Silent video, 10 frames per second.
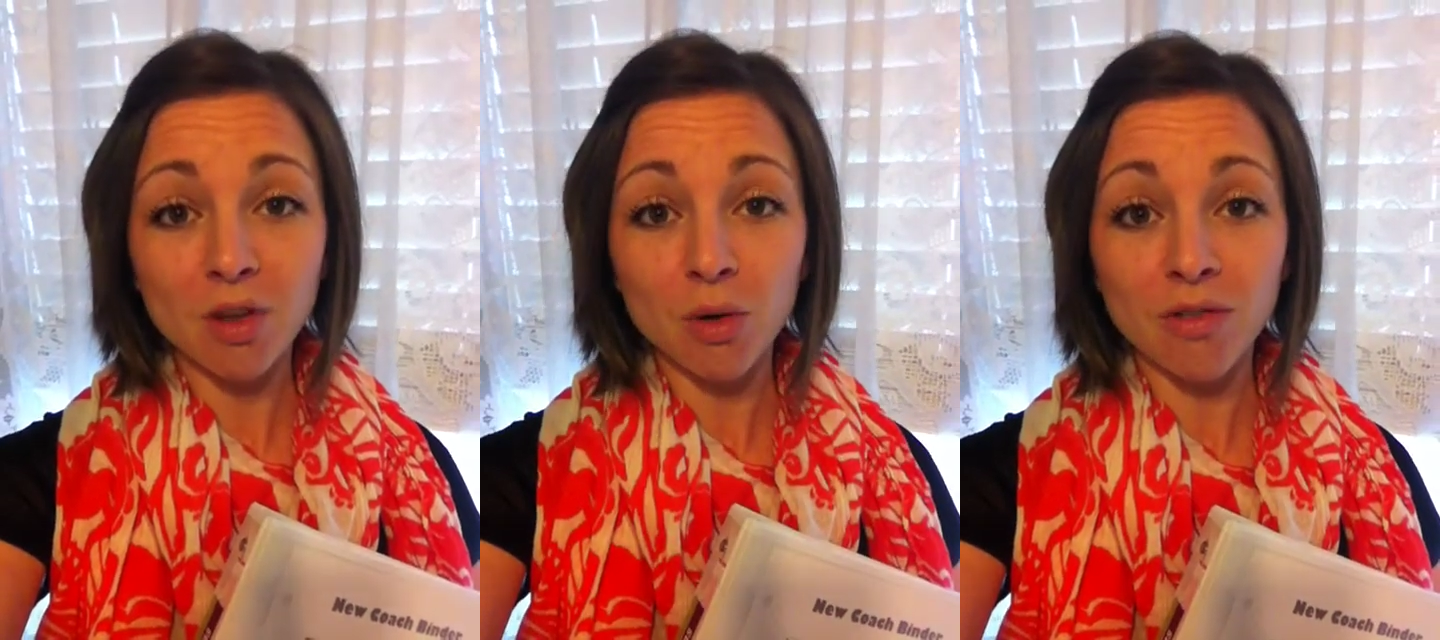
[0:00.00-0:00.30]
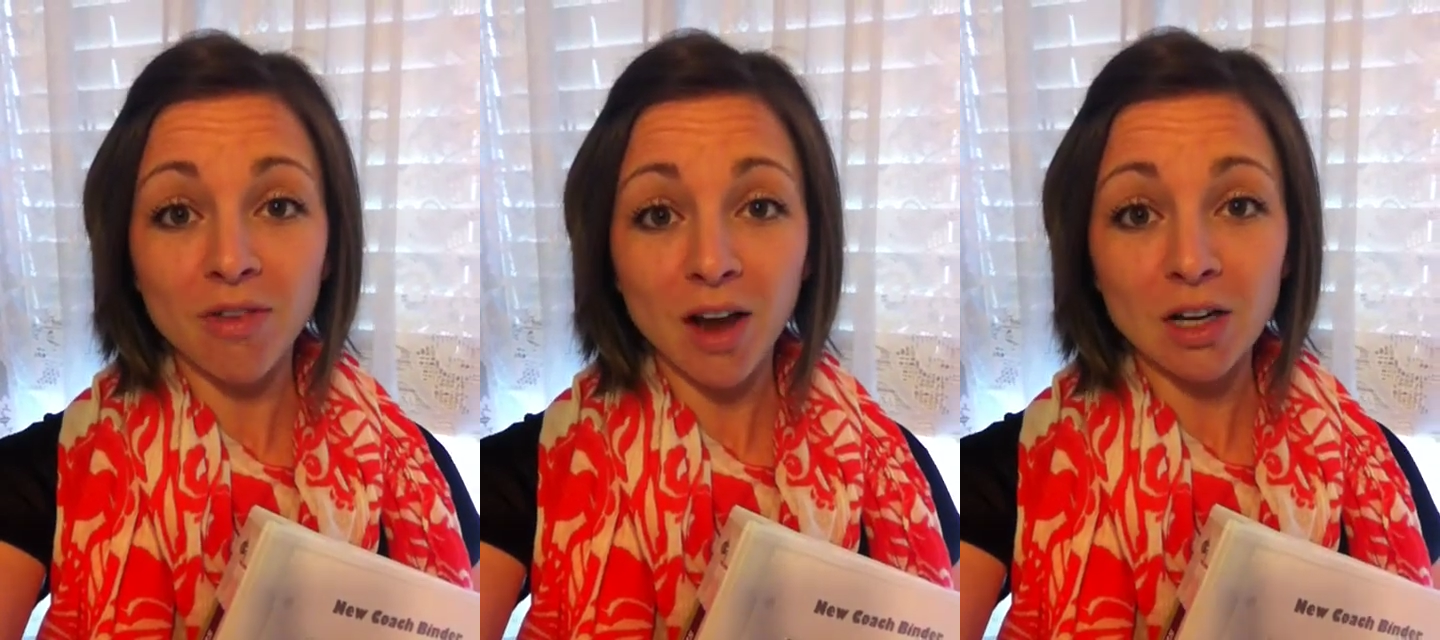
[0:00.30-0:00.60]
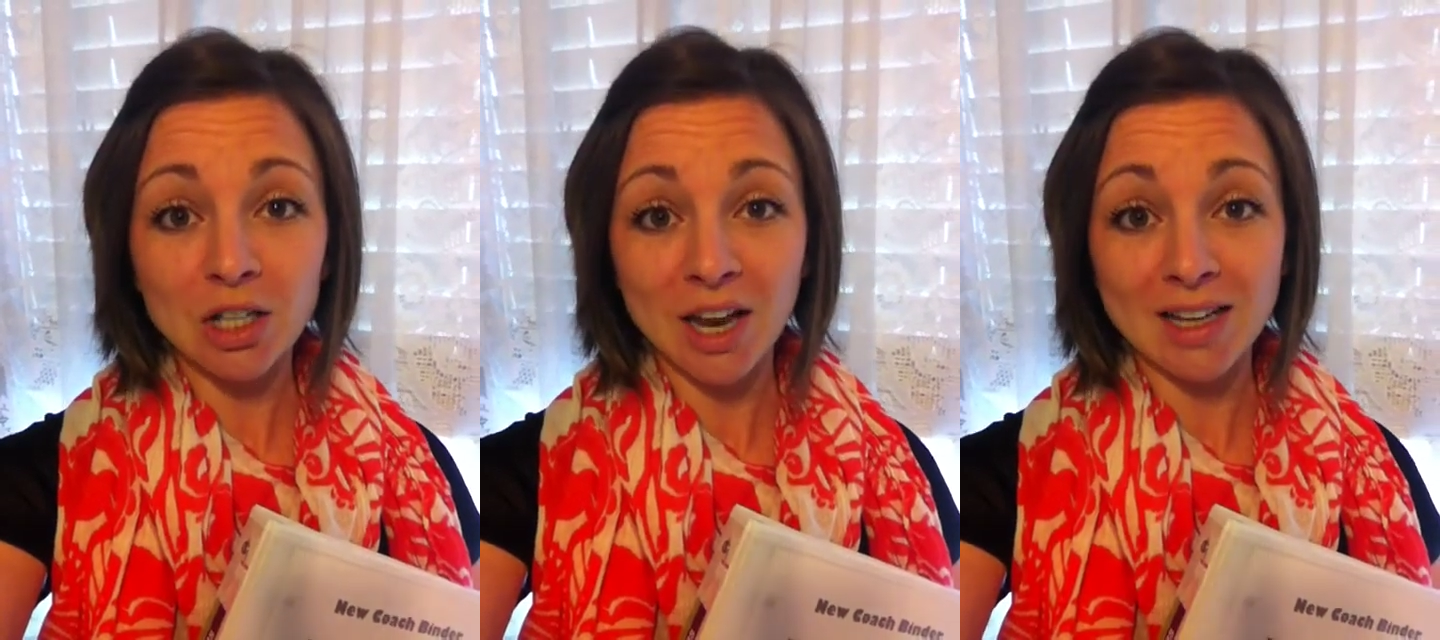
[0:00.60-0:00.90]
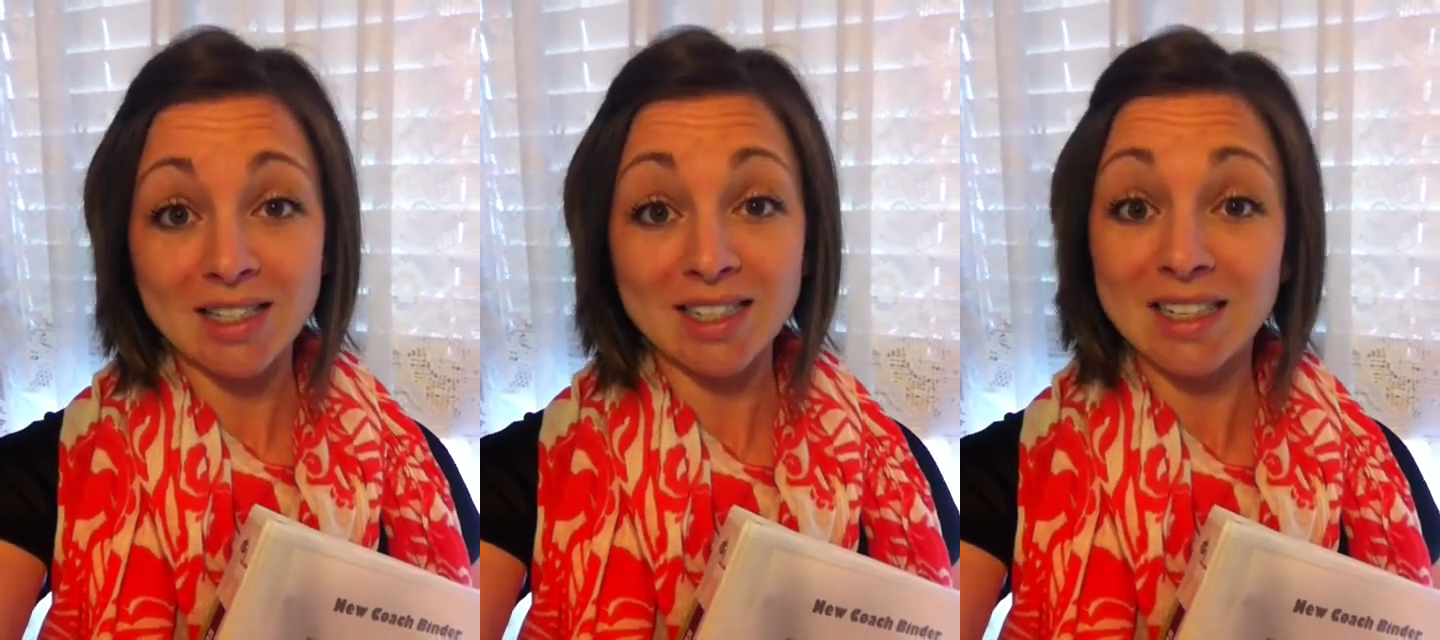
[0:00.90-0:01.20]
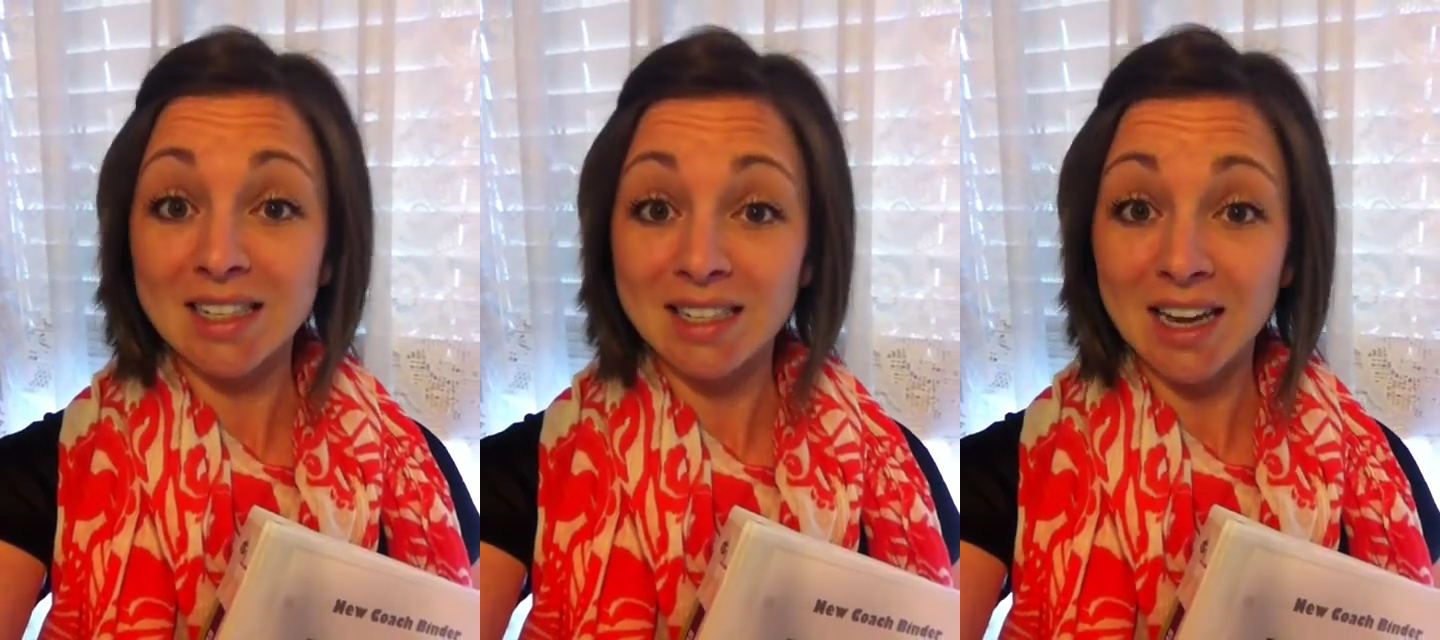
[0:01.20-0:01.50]
you a fair chance to
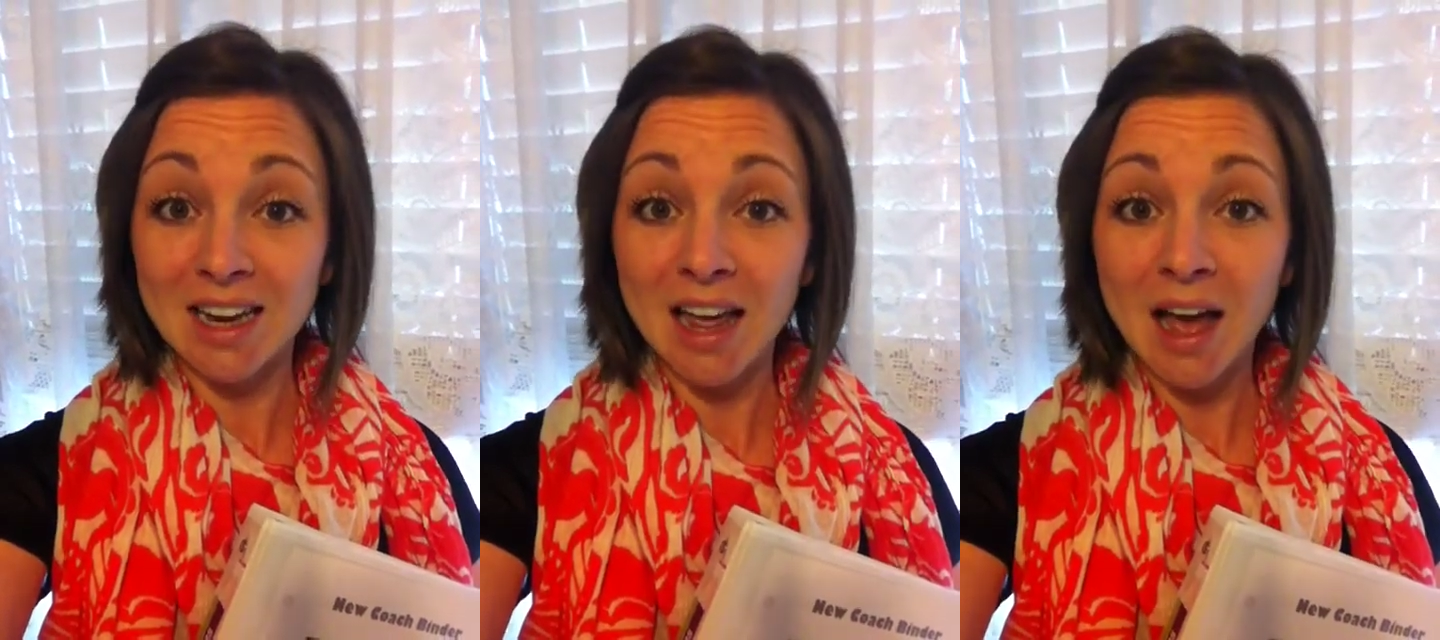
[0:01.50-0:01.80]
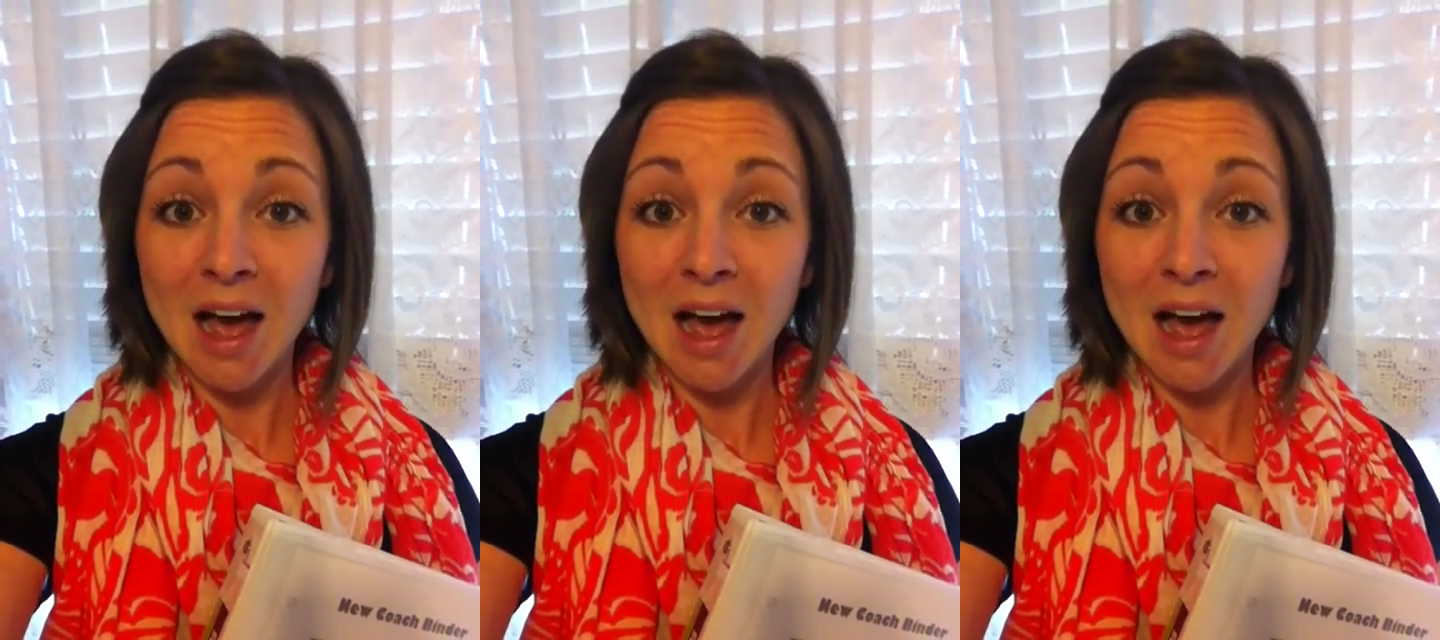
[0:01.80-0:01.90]
succeed.